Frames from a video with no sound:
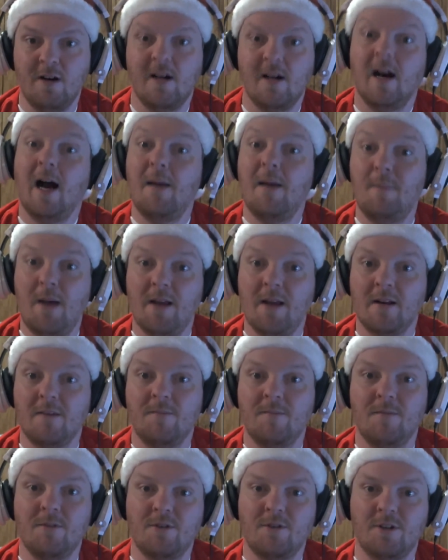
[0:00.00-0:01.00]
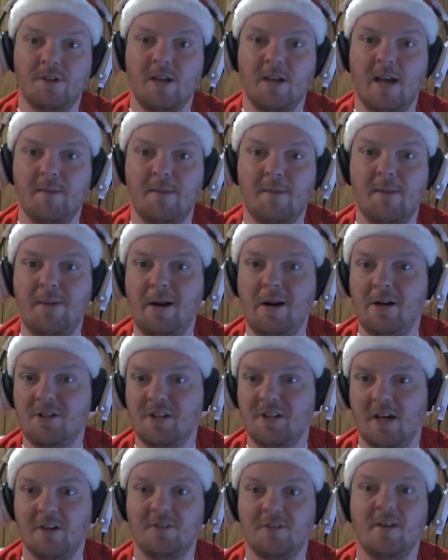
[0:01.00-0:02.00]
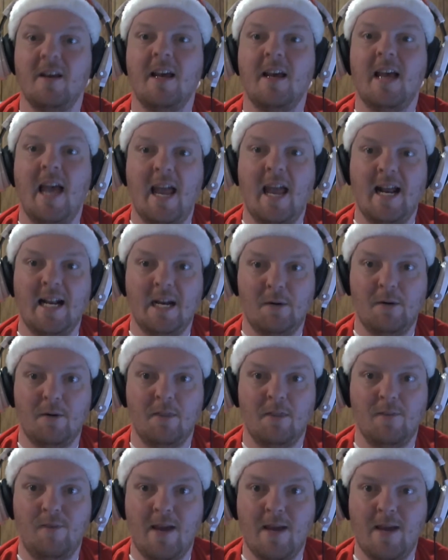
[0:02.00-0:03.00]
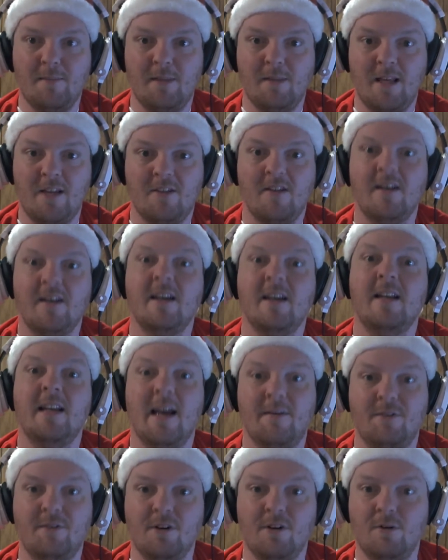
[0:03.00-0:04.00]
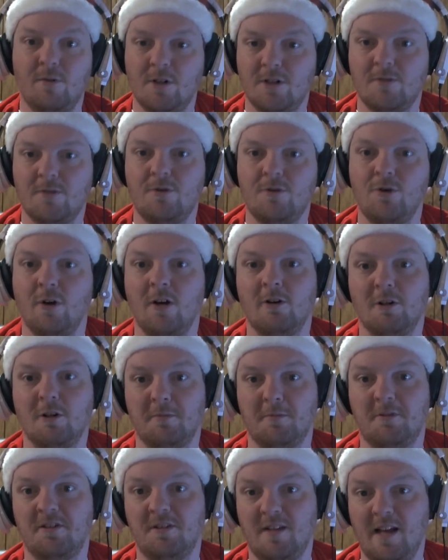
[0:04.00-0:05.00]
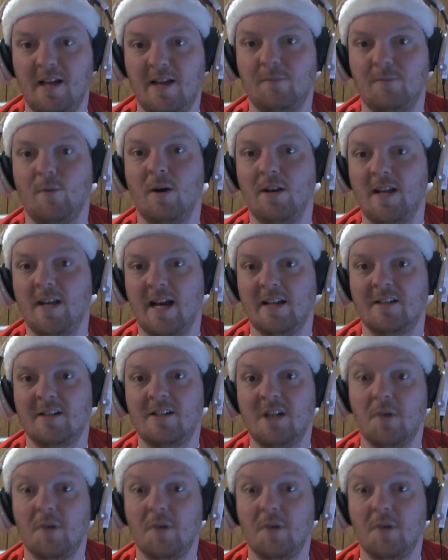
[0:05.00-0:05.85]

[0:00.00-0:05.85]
I'm actually at my parents' house hanging out with the families and having a enjoying Christmas and whatnot. So,